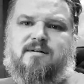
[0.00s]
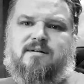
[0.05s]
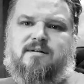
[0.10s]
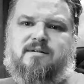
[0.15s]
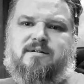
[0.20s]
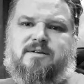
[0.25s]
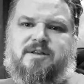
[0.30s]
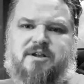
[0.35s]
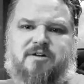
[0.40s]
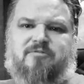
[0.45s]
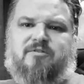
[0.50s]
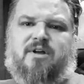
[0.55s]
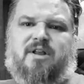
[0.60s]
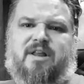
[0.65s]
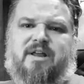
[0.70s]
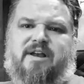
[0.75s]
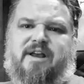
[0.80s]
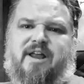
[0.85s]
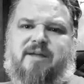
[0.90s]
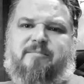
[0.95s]
Do you
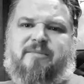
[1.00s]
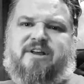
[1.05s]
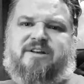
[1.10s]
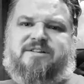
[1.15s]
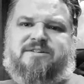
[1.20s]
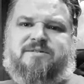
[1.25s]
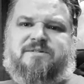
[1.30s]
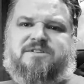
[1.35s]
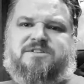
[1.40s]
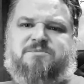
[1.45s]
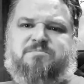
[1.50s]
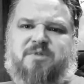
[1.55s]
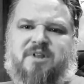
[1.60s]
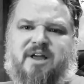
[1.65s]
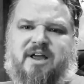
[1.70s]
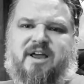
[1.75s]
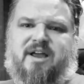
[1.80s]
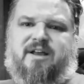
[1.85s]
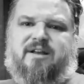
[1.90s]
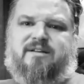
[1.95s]
really need me to
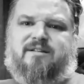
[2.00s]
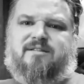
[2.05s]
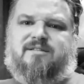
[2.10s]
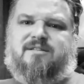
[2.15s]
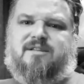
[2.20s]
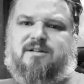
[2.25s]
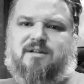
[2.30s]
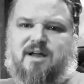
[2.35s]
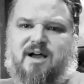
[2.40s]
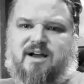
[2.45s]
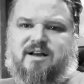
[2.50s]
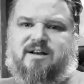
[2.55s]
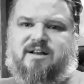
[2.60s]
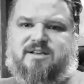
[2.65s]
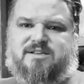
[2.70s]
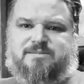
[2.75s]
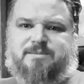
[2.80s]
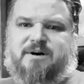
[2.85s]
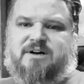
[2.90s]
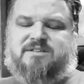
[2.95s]
explain the Loch
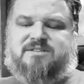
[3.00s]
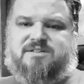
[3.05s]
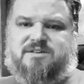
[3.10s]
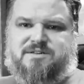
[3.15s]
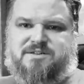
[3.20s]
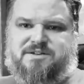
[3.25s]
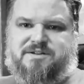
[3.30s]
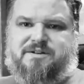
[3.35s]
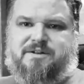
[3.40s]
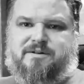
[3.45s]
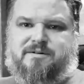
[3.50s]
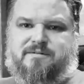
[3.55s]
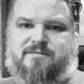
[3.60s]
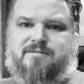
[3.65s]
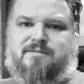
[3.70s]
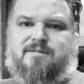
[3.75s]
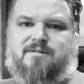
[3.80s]
Ness Monster to you?